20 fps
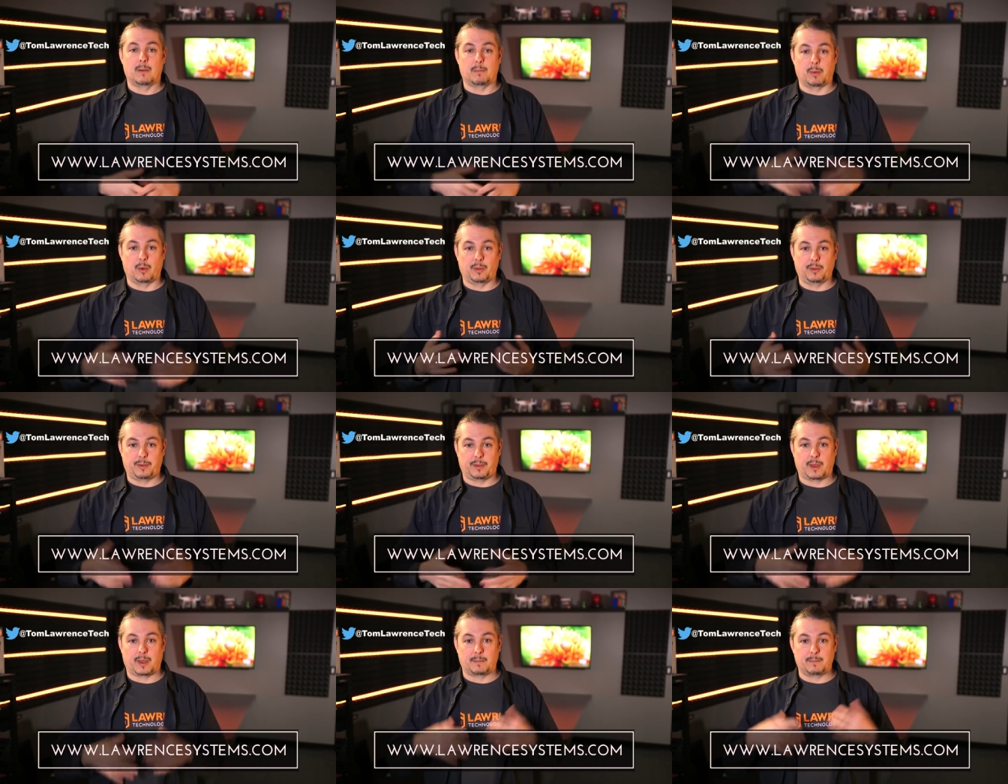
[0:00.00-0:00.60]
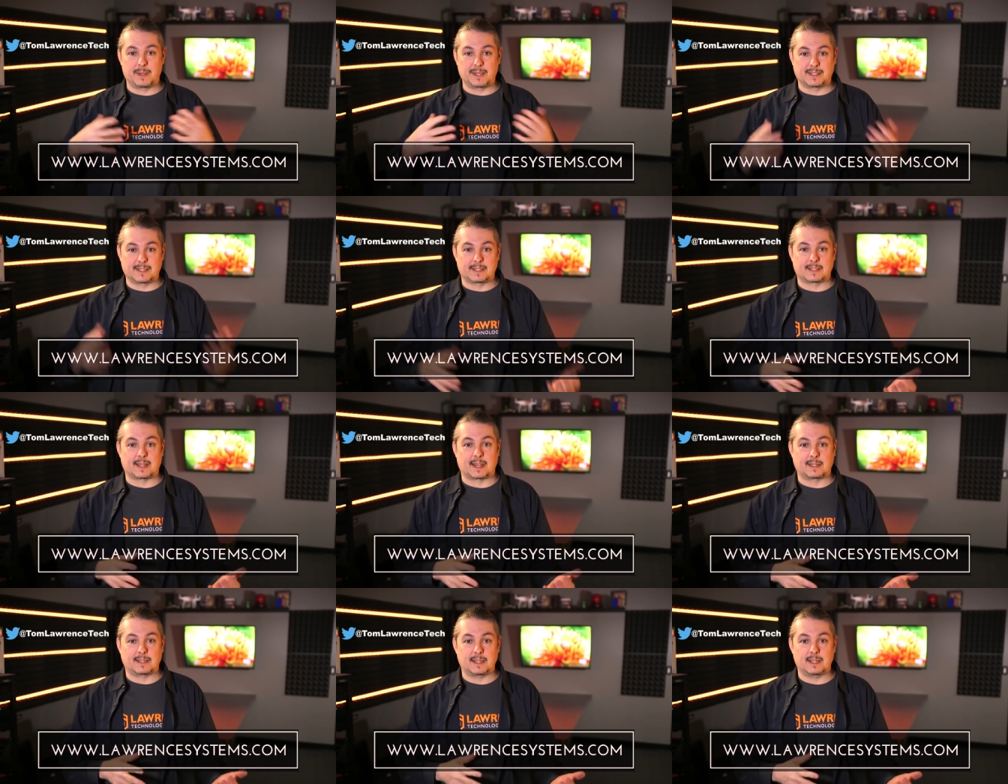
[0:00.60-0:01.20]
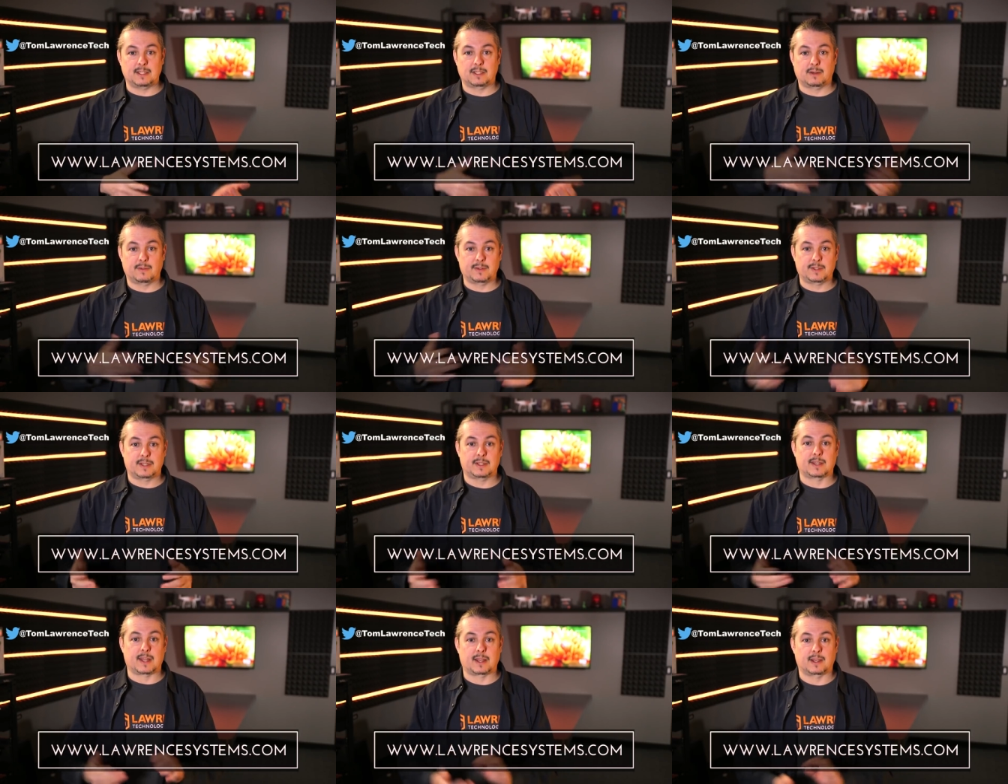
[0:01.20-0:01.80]
both uh, business IT
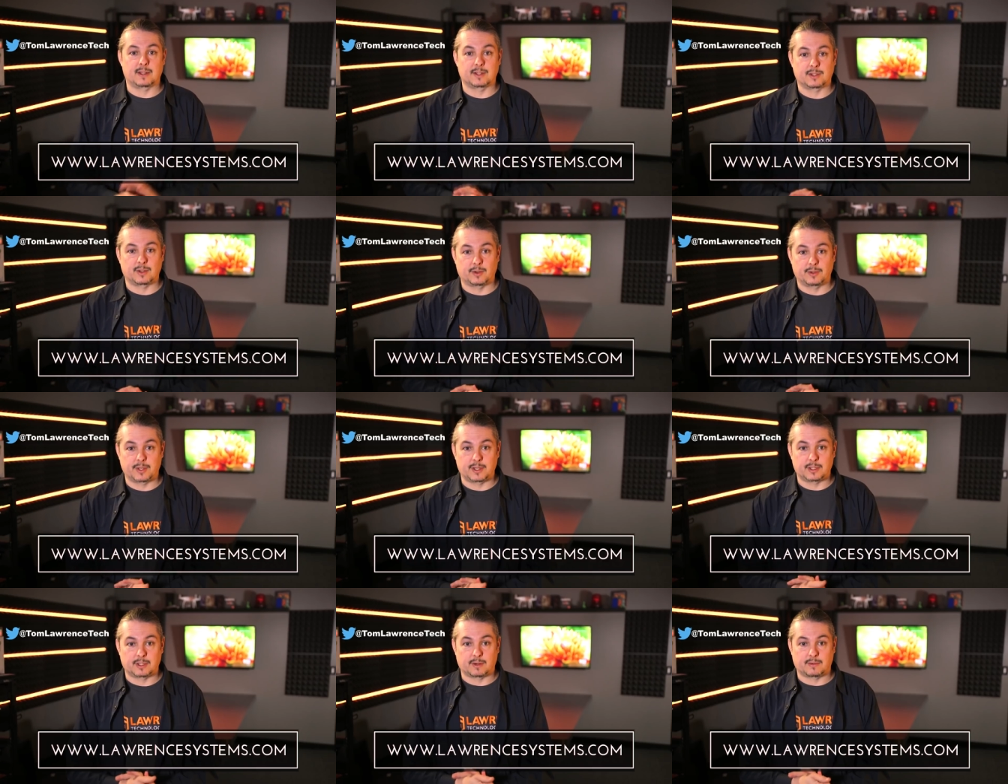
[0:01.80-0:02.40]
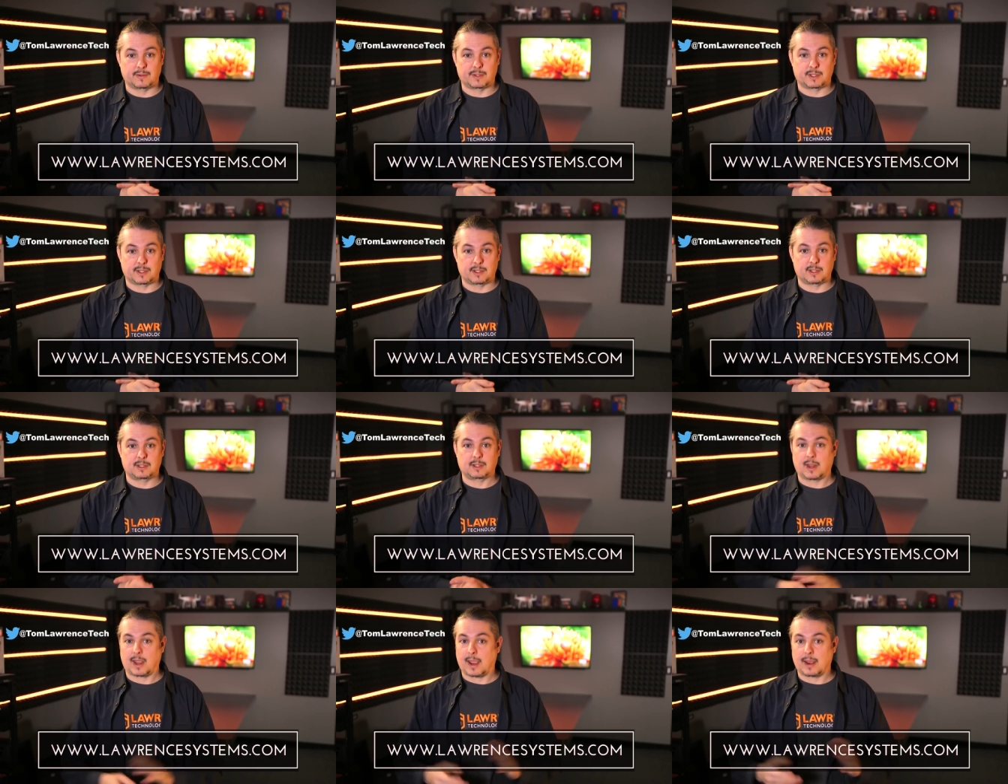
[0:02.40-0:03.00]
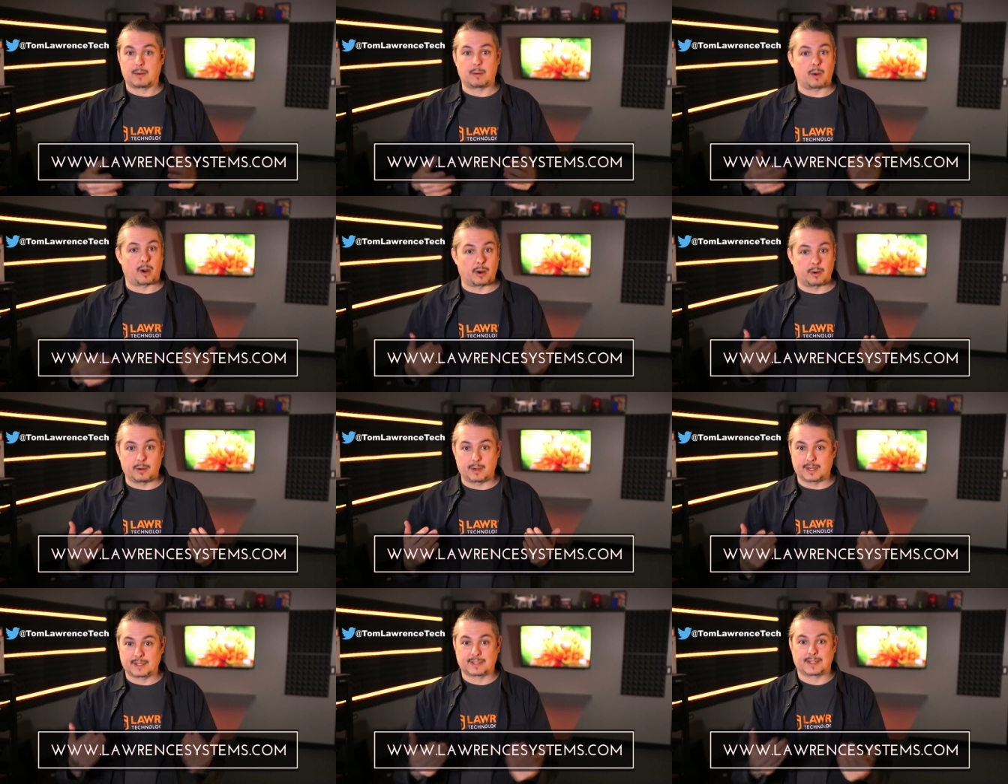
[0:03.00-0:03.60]
services and consulting services and
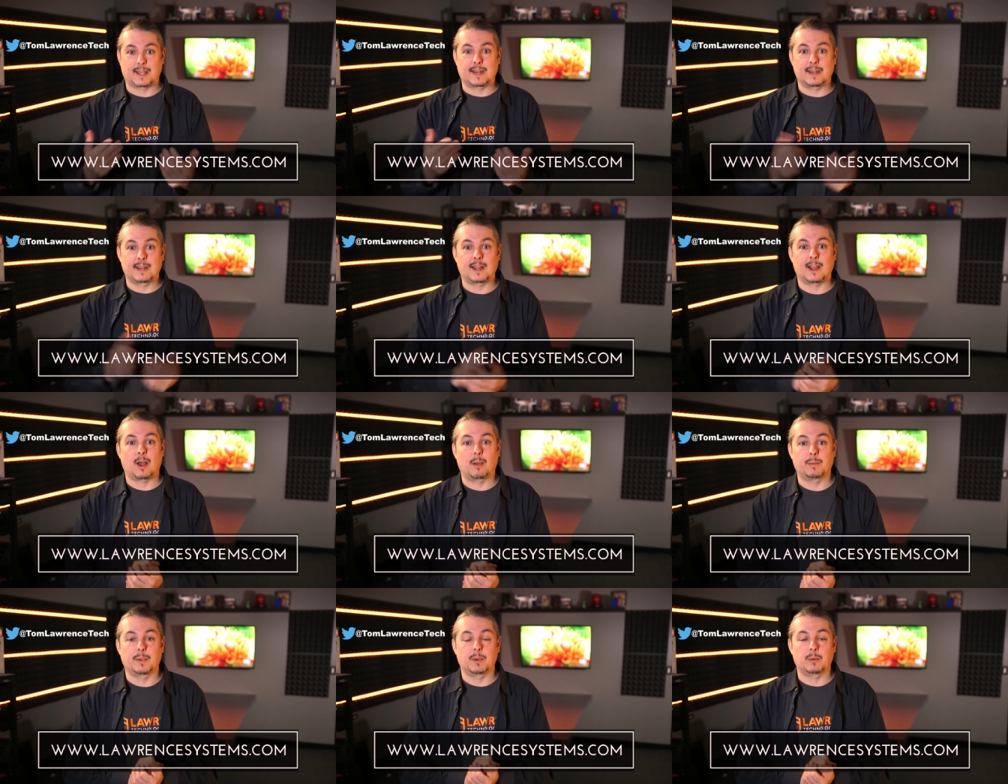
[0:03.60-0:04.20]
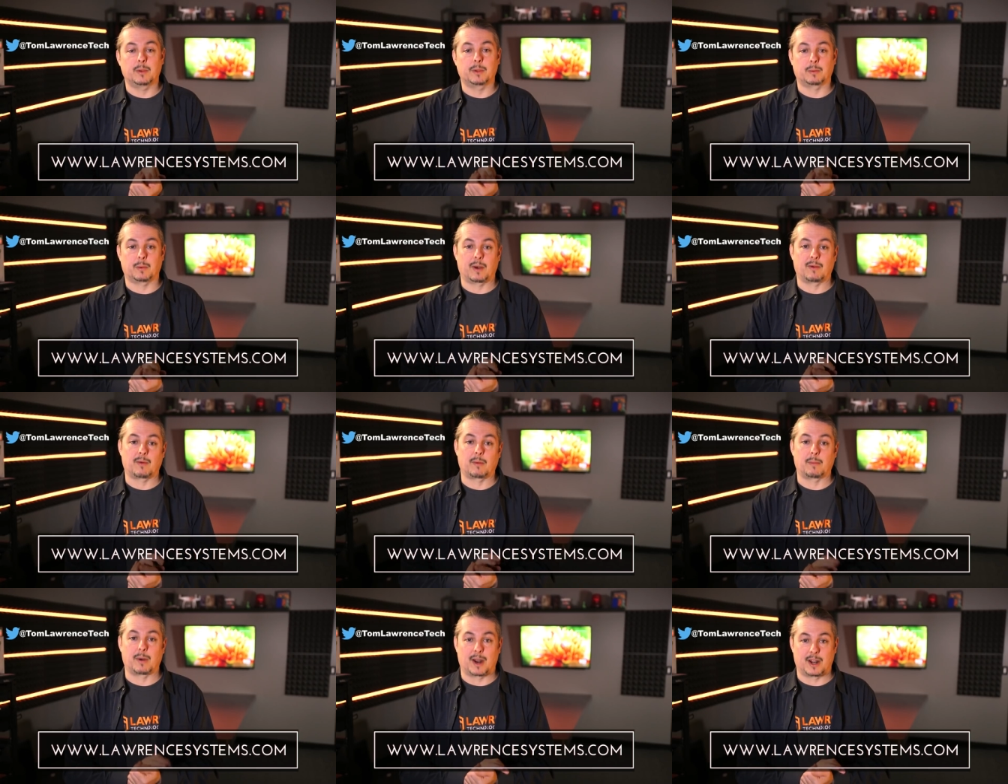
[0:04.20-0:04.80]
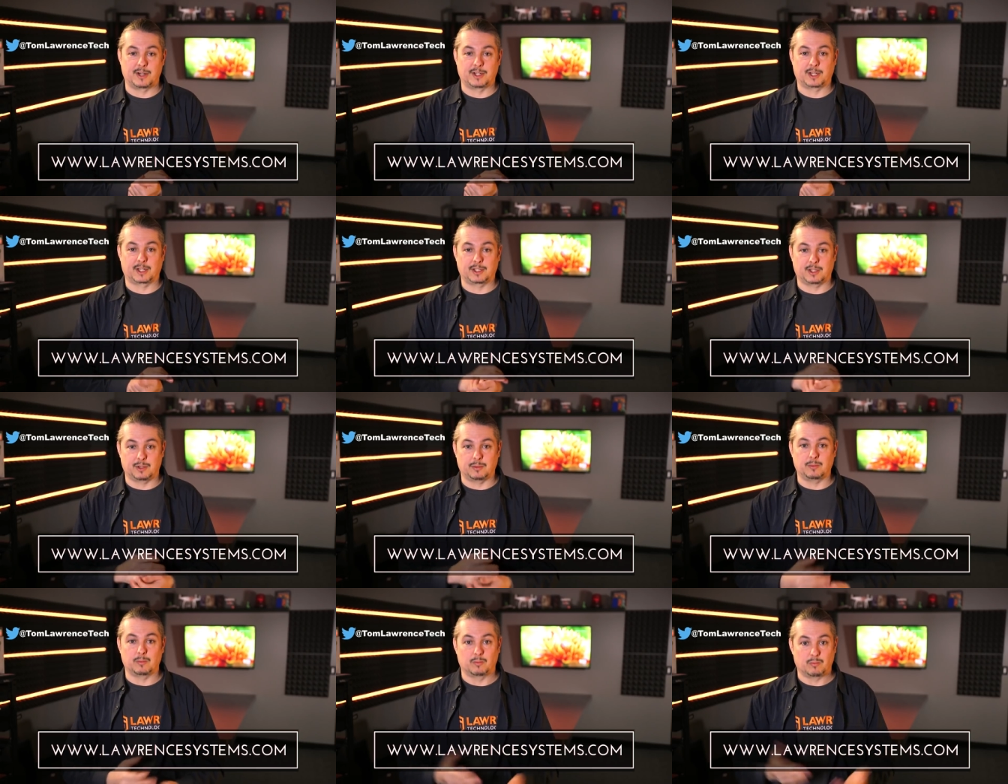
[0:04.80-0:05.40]
are excited to help you with whatever
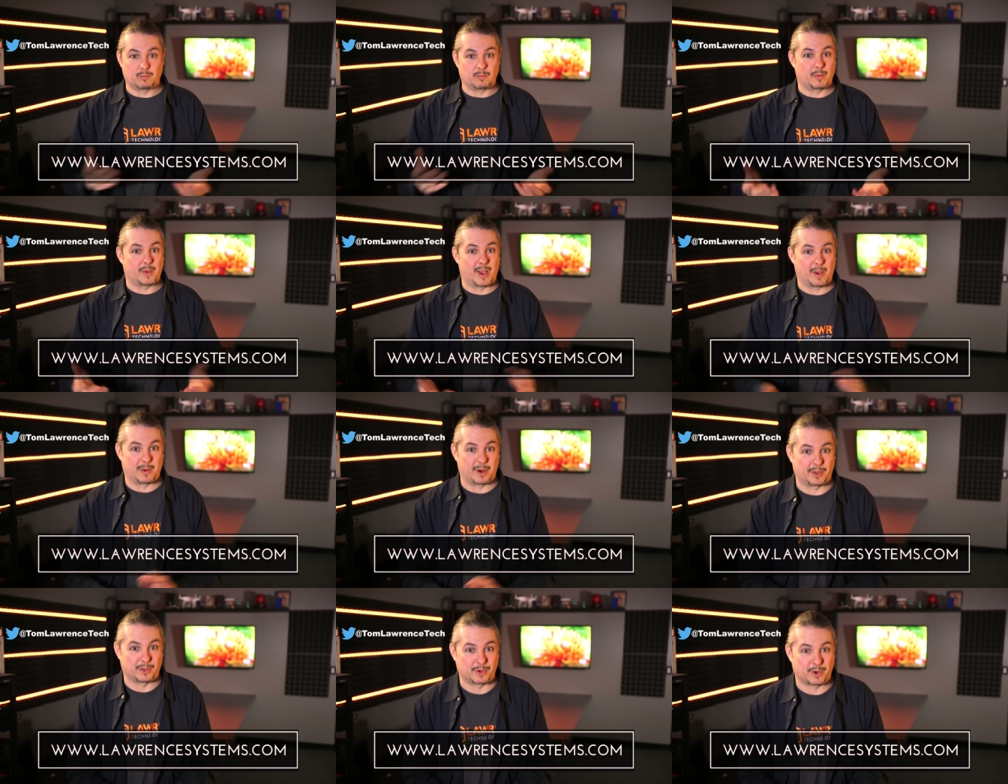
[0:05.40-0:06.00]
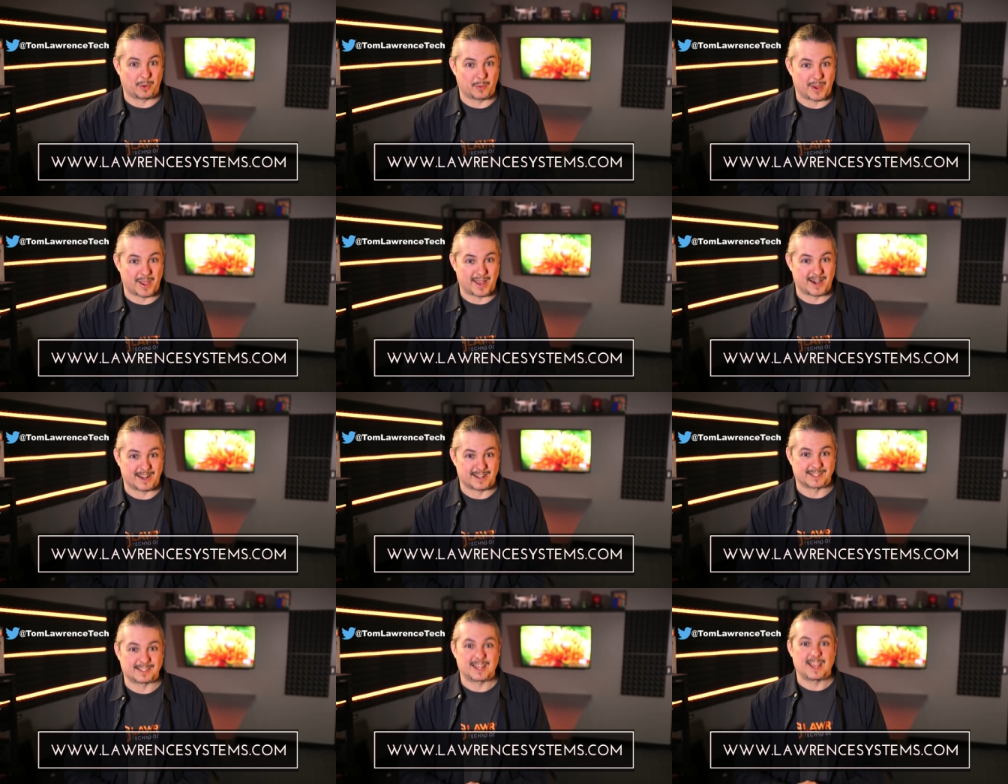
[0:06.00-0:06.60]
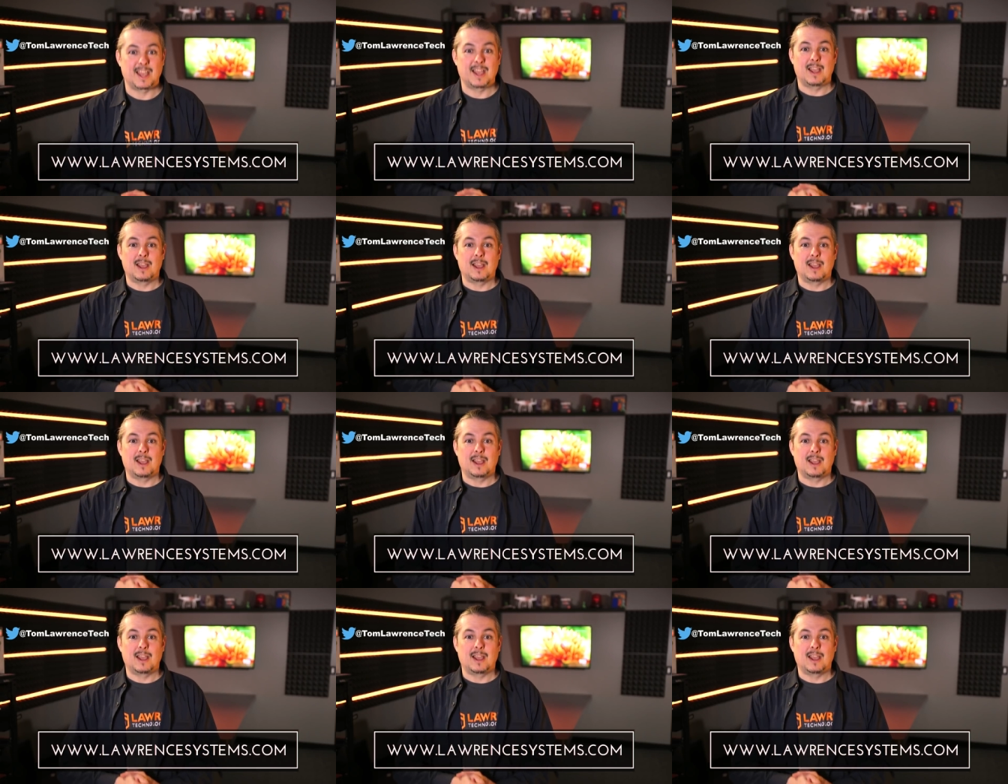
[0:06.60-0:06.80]
project you want to throw at us.